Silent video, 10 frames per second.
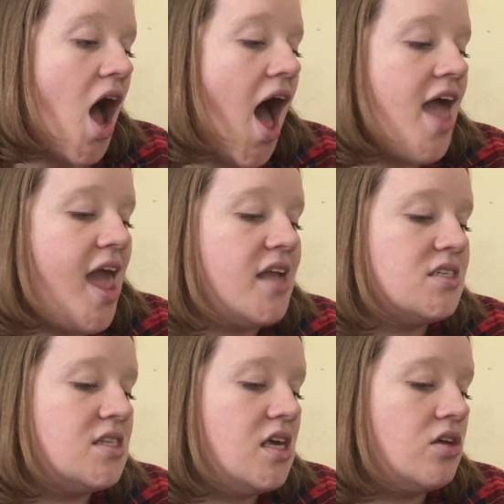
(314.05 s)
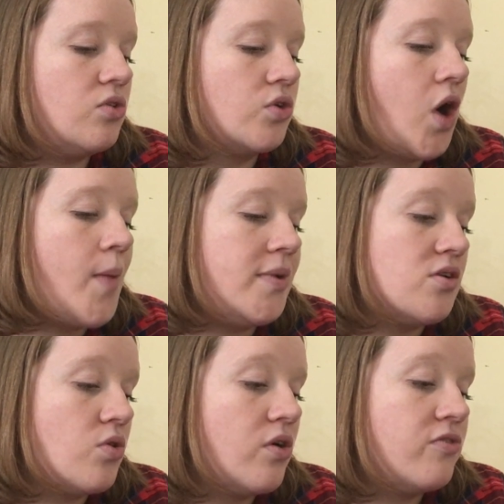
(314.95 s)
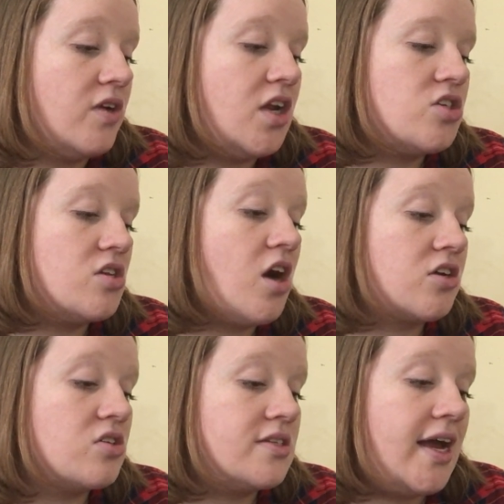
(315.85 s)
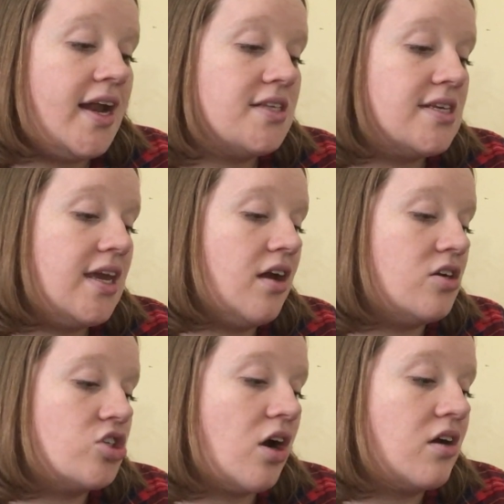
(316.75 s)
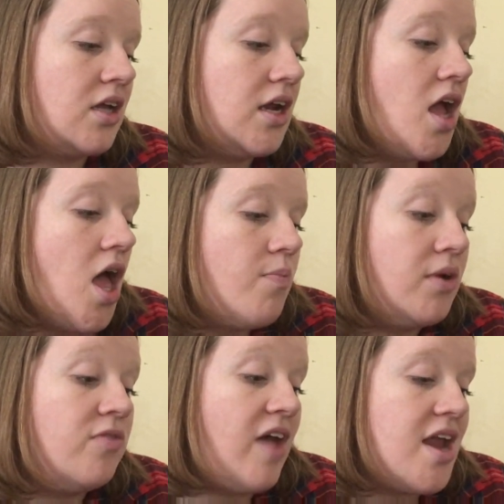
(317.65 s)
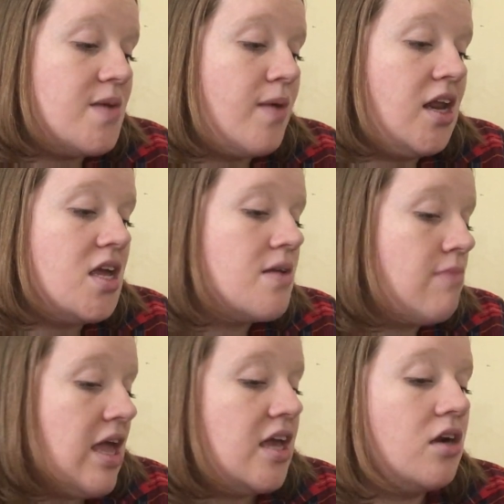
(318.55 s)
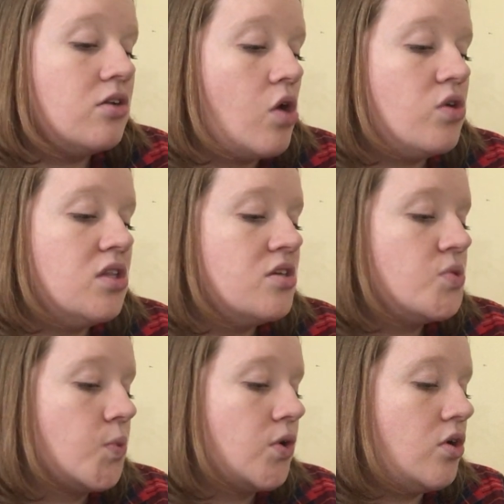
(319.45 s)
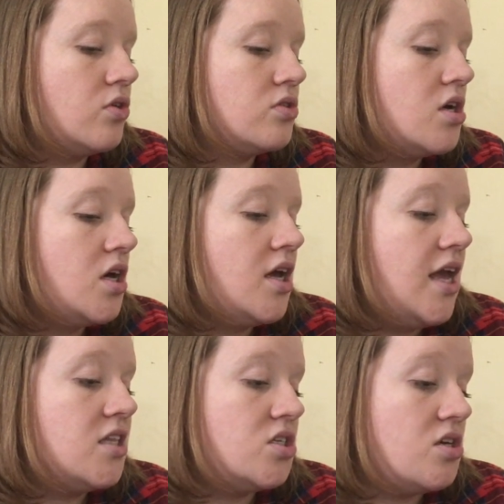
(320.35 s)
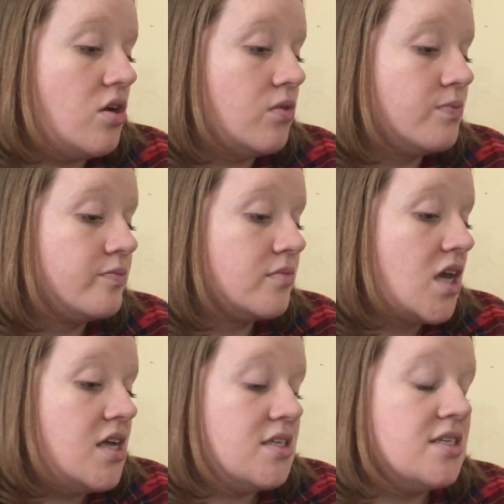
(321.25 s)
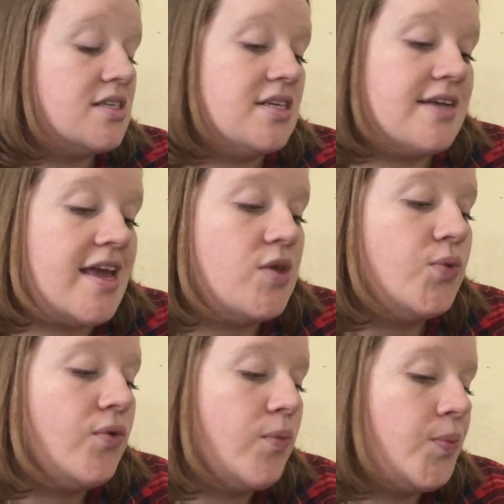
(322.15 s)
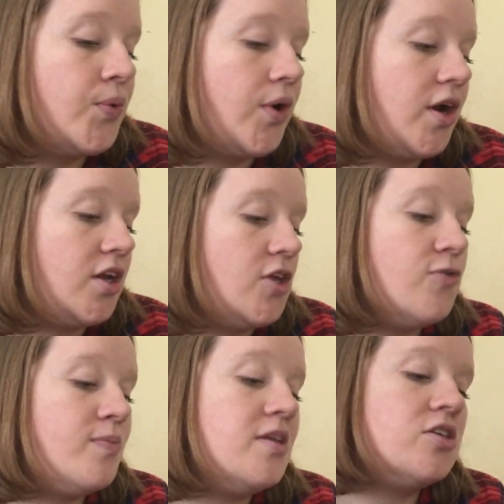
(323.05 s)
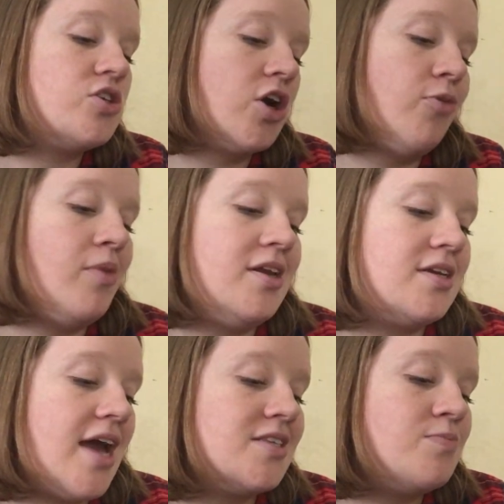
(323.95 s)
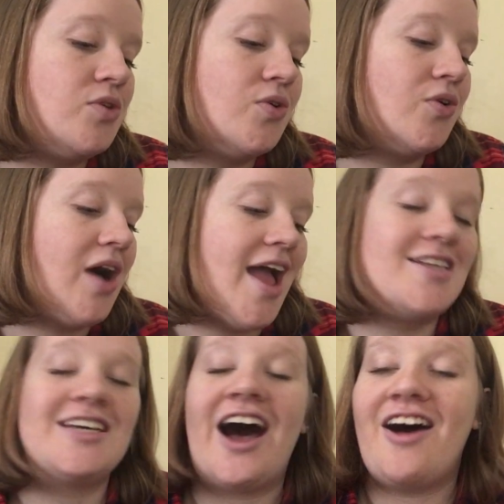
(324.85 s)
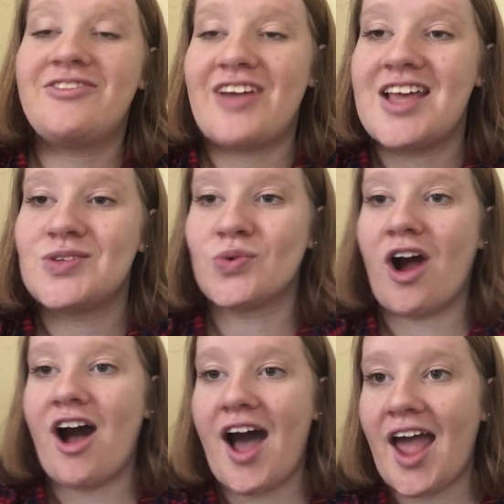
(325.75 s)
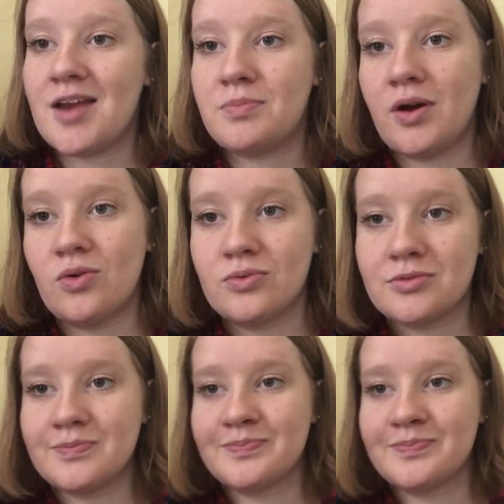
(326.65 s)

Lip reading: I hate to think you'll grow up in an orphanage, the doctor said as he carried Charlotte, but if anybody can make it alone in this world, it's you. Since the day you were born, you've been determined as a mule and tough as rawhide bone.